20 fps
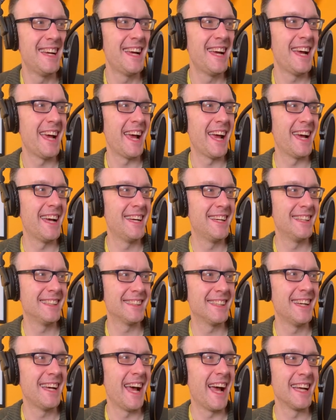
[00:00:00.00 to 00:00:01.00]
And
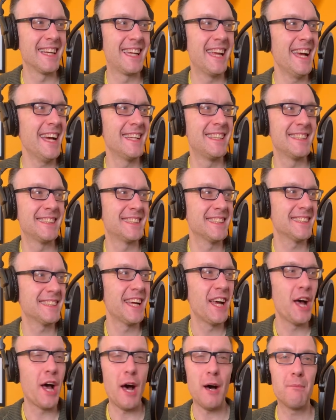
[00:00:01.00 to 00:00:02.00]
again, it's just
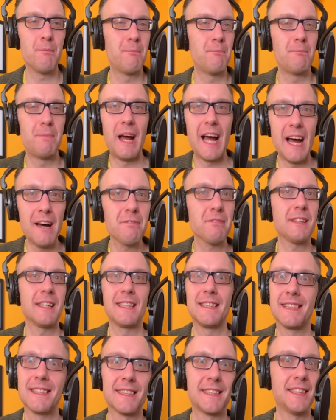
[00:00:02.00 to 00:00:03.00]
a baffling
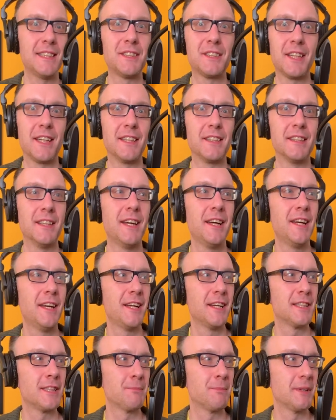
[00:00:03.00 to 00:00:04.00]
decision
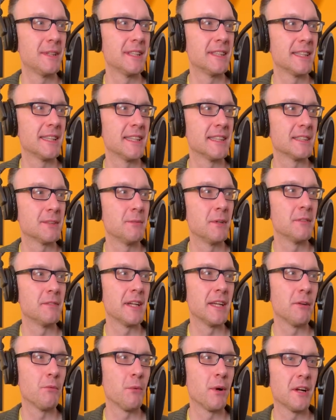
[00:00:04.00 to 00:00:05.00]
to put into this
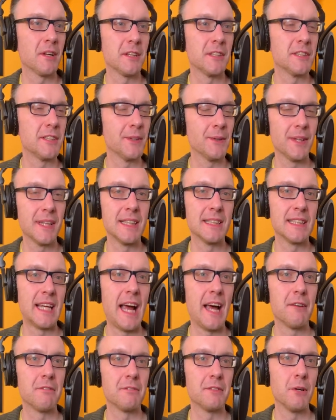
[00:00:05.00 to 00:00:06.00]
movie where the two leads
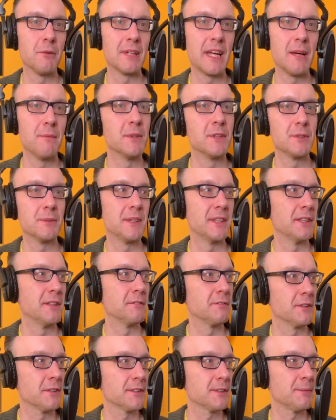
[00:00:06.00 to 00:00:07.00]
have no chemistry in the
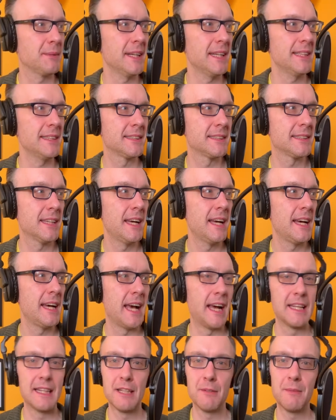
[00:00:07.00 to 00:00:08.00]
first place.
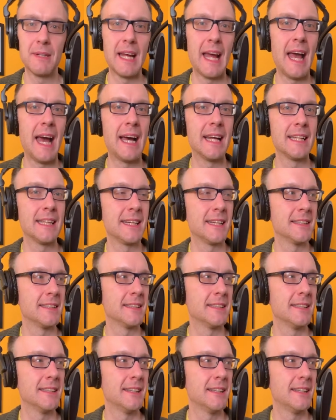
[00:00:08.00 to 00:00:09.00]
And then we add in
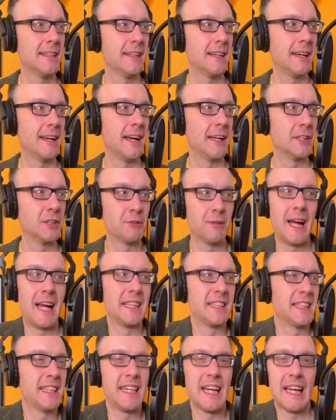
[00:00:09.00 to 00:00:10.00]
a
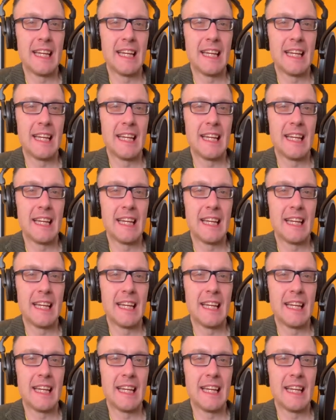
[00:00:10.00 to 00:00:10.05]
tragedy, I